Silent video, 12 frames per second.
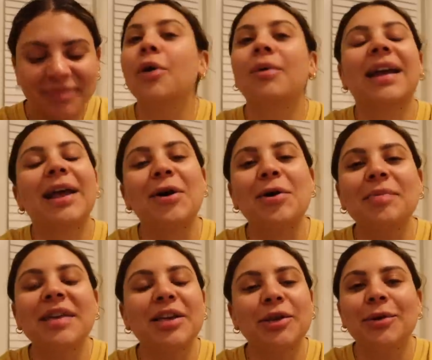Oh, and I hope
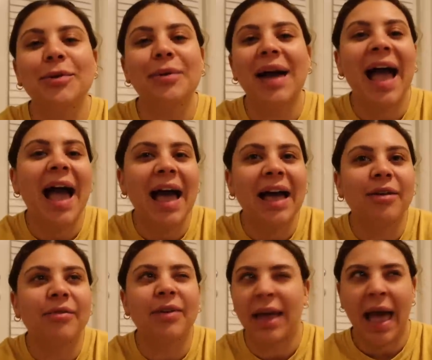that you
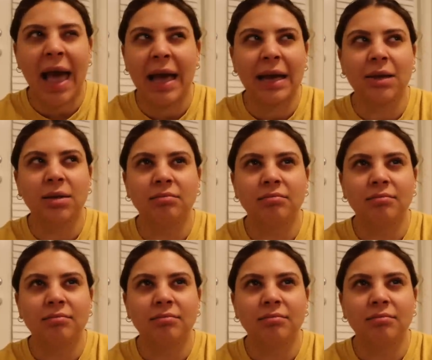have had,